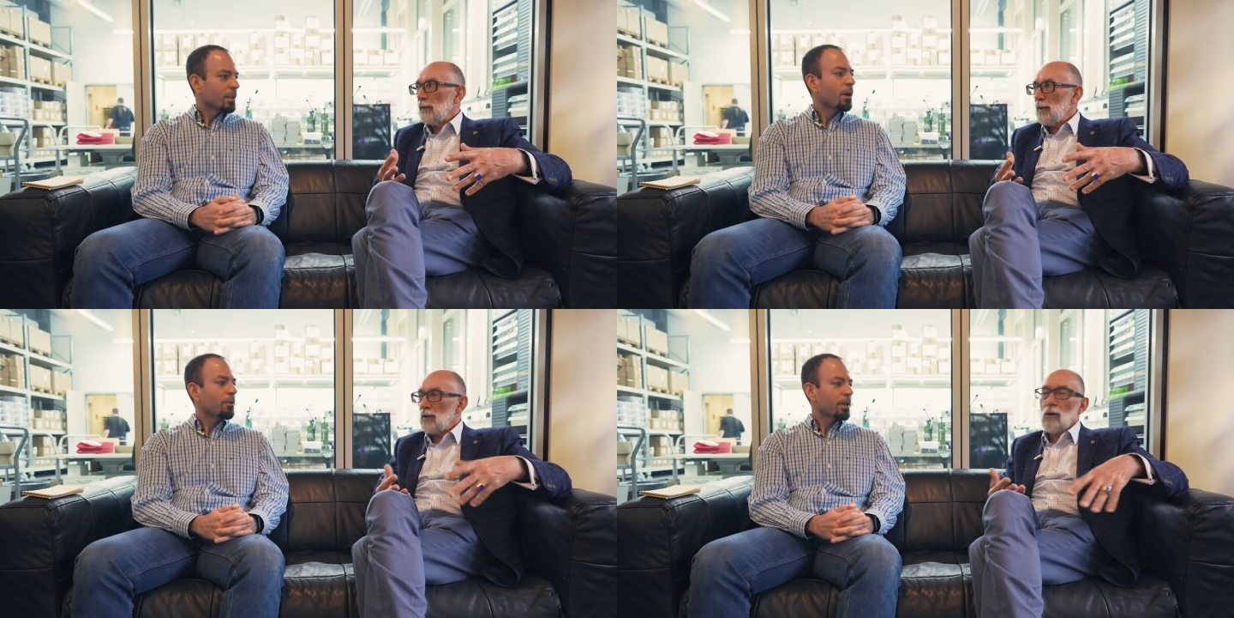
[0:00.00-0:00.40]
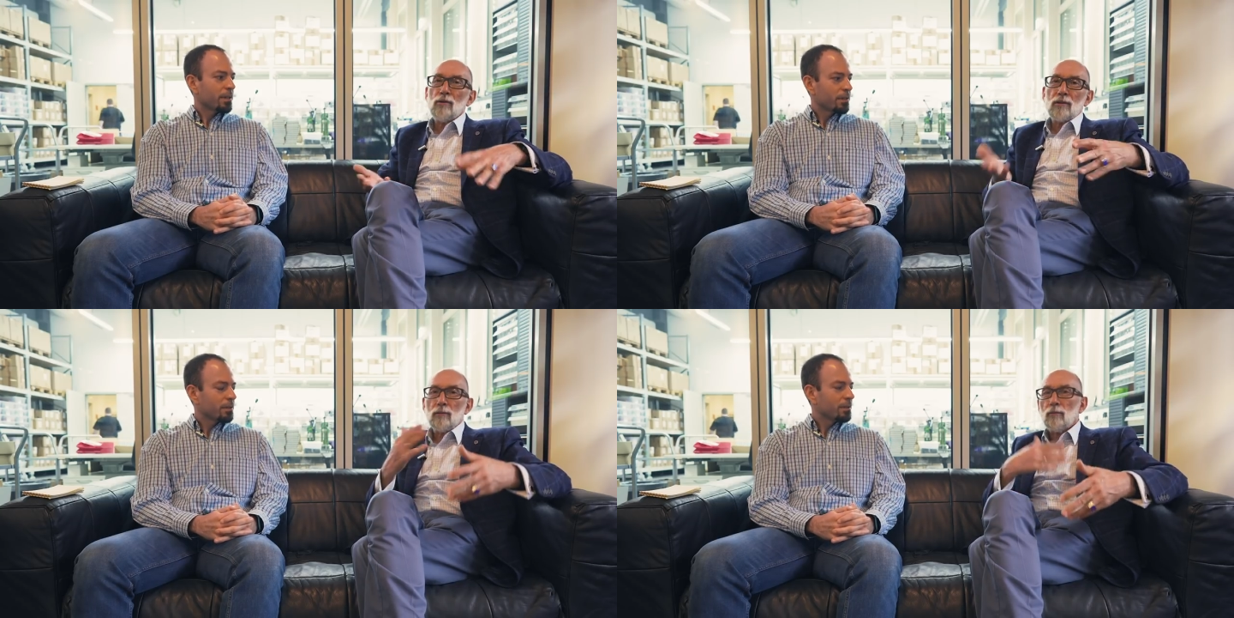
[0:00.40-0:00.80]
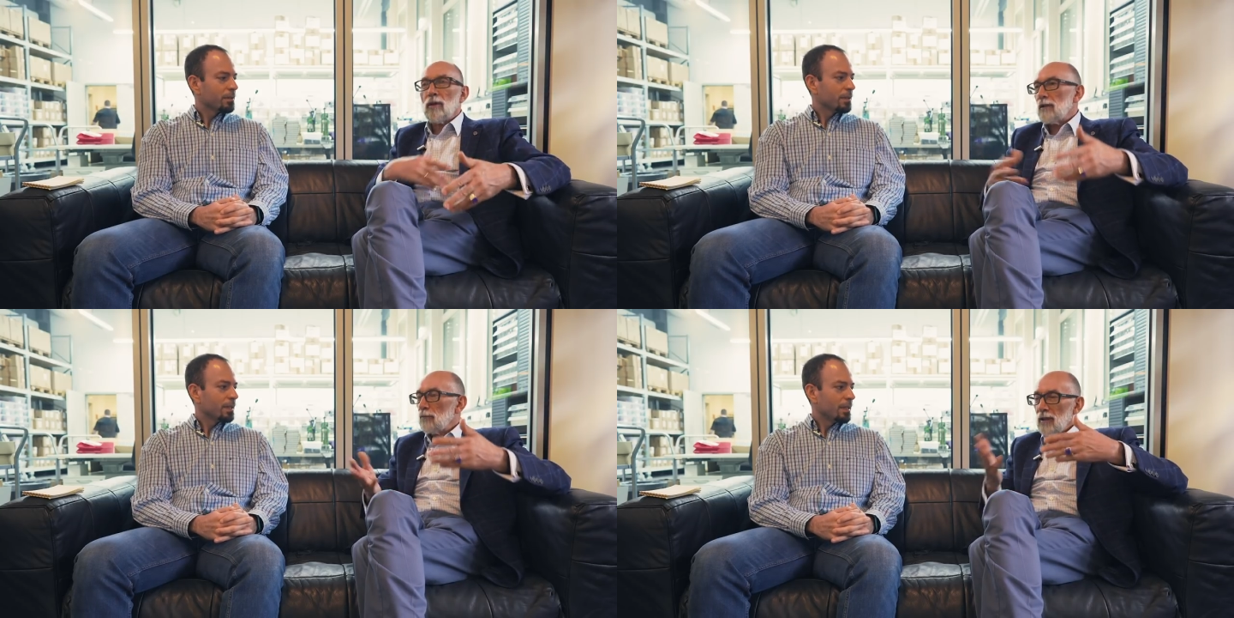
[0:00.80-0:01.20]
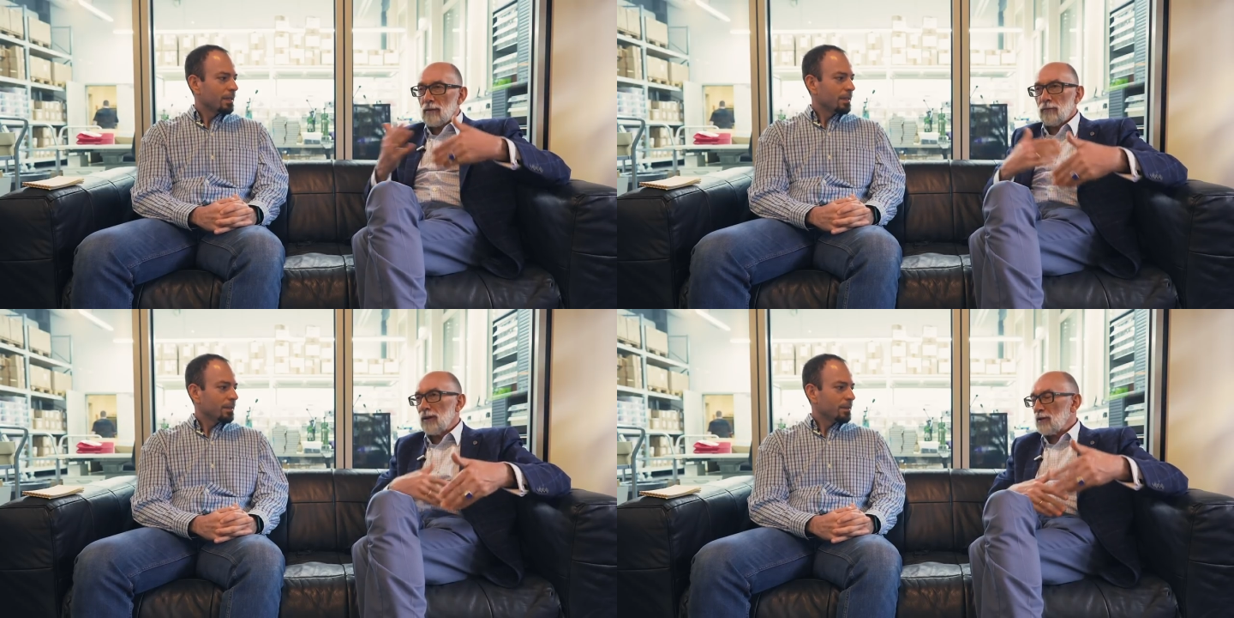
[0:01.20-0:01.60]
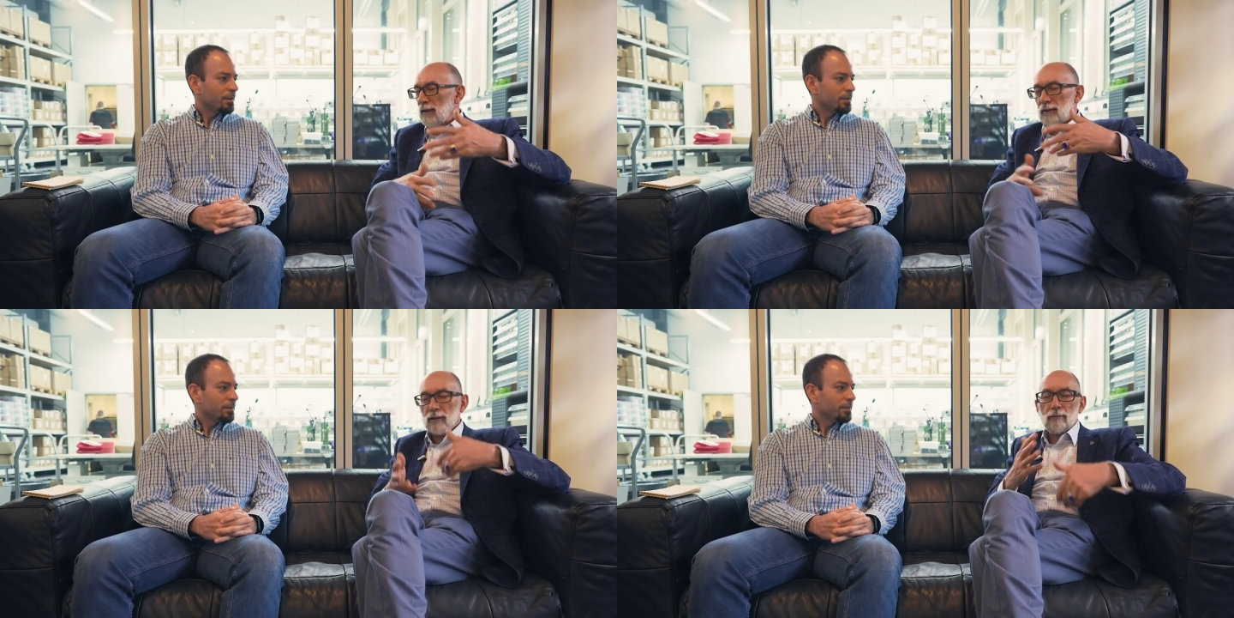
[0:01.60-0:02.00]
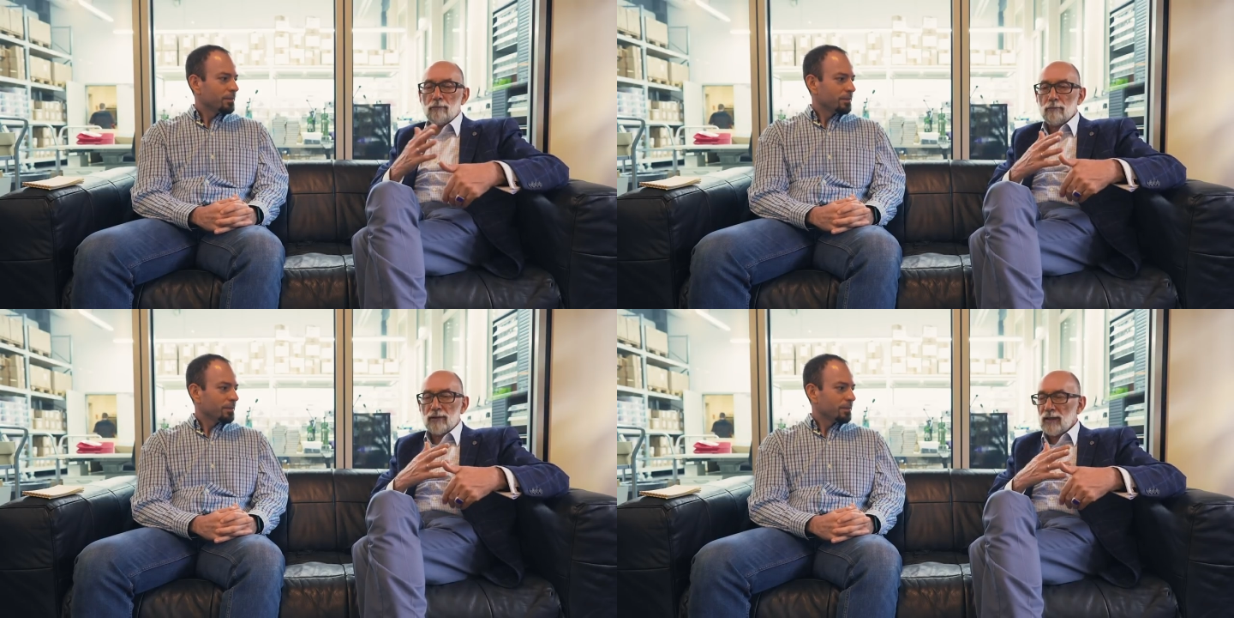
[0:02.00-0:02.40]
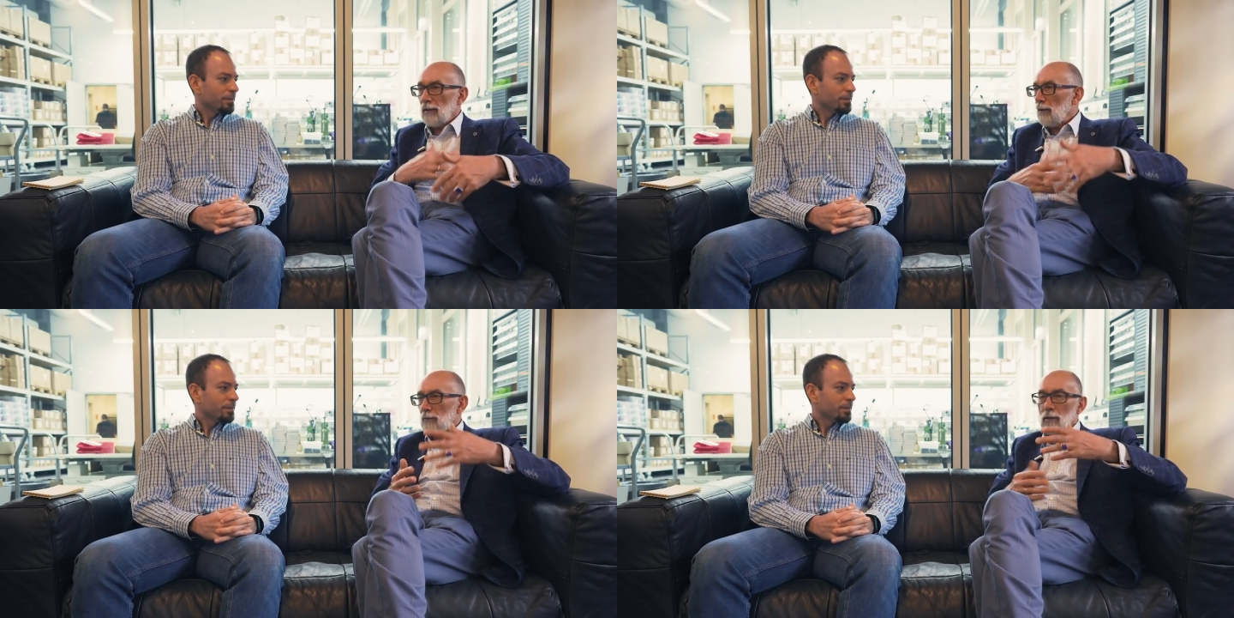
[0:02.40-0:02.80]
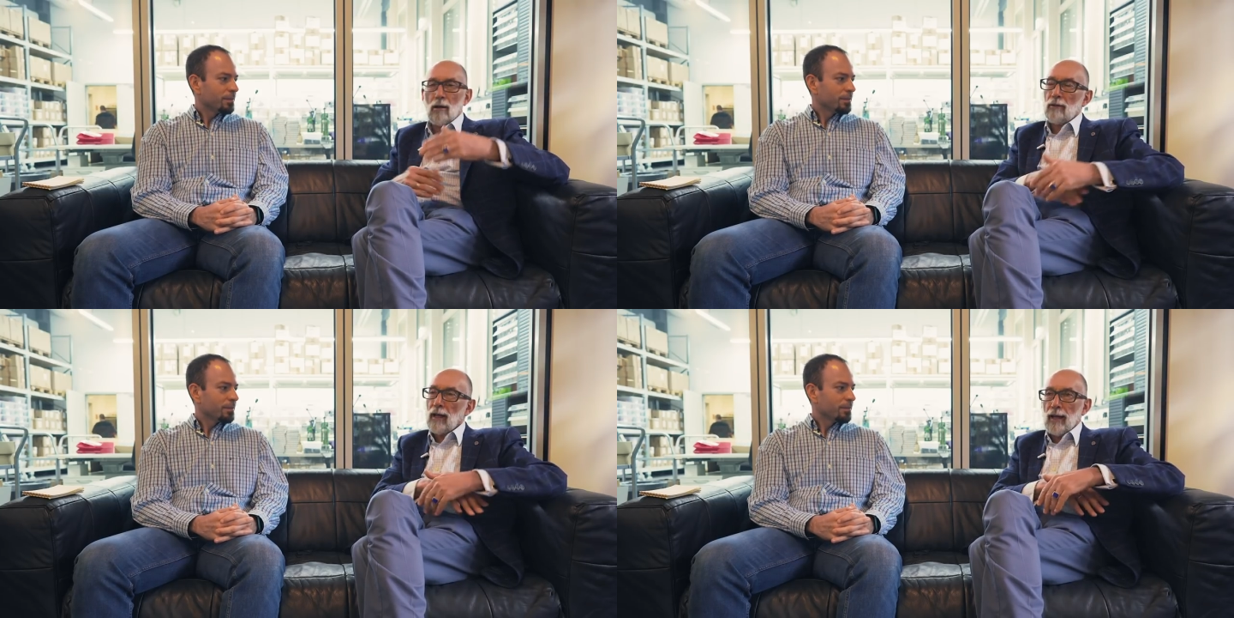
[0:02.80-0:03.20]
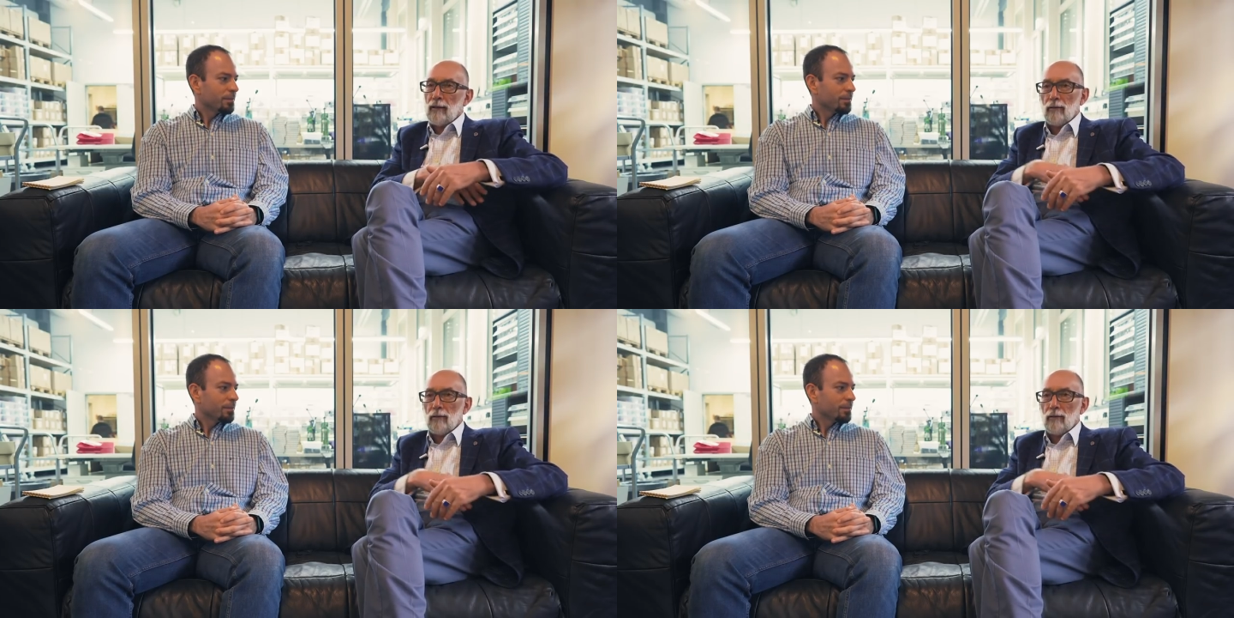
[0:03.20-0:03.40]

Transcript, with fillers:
Speaker 1: We don't. We, we we just say not okay.